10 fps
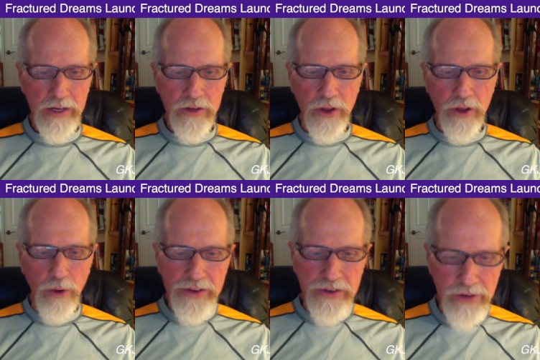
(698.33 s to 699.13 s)
so the
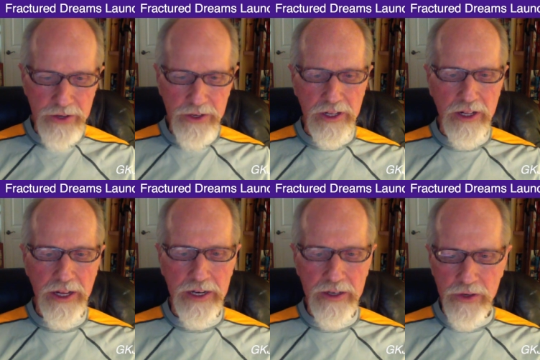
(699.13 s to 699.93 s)
rest of us can
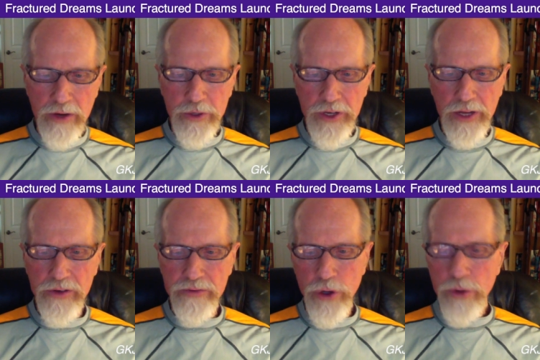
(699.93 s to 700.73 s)
cling to some sense
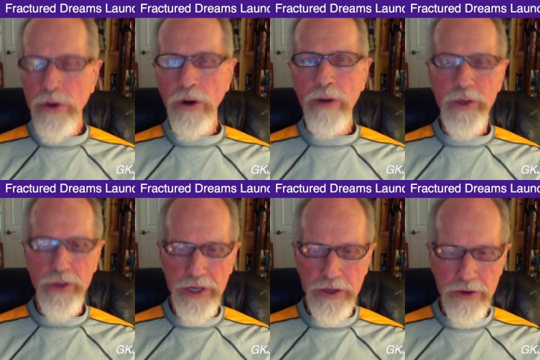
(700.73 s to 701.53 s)
of new
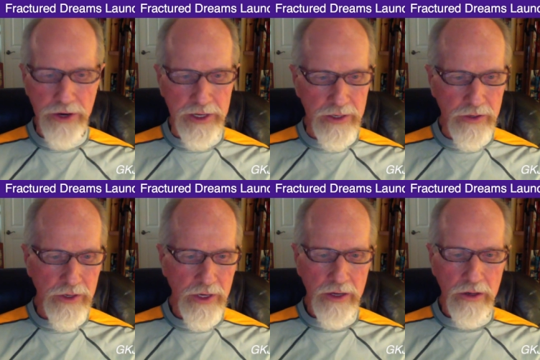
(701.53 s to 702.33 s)
normalcy during this
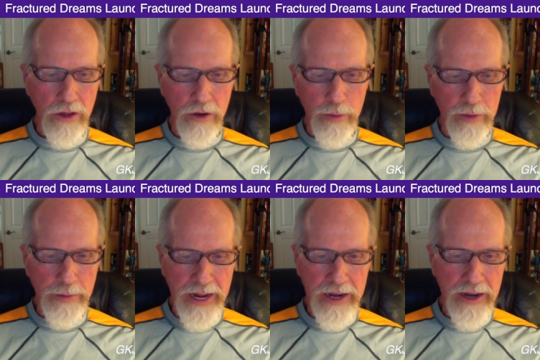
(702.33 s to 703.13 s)
global
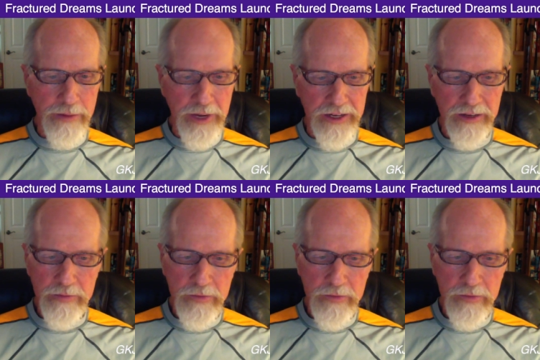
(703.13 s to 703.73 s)
pandemic.